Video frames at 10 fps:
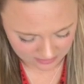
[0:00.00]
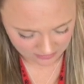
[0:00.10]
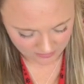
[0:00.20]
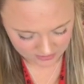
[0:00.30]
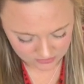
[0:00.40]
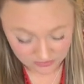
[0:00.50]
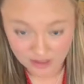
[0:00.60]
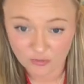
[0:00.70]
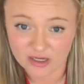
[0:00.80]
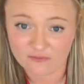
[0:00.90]
sliding around, so
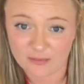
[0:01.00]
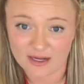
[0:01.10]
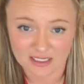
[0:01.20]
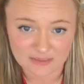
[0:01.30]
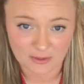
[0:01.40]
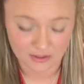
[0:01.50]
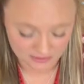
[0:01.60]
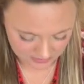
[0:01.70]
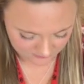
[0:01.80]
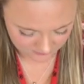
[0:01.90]
now I'm ready for my next
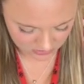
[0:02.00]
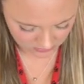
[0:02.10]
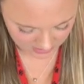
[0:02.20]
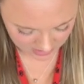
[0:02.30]
part. So